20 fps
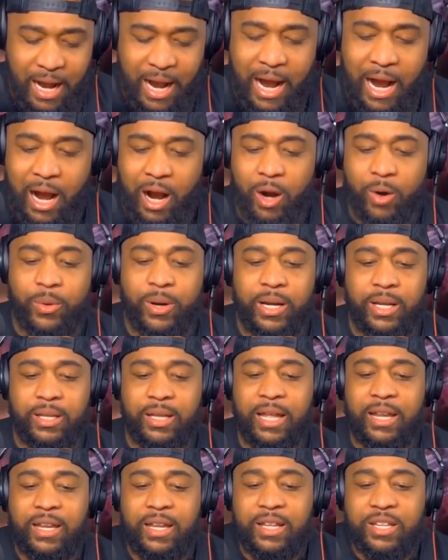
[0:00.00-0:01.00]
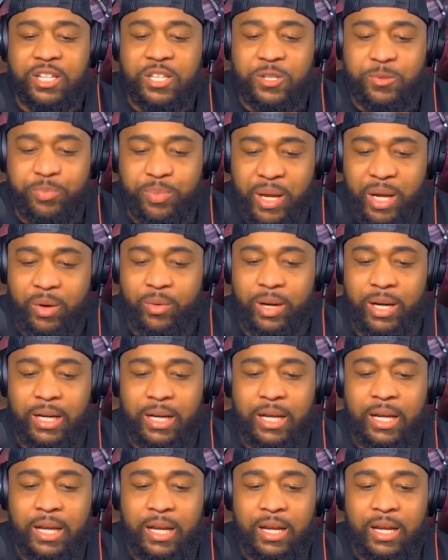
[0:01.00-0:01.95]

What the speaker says: the spirit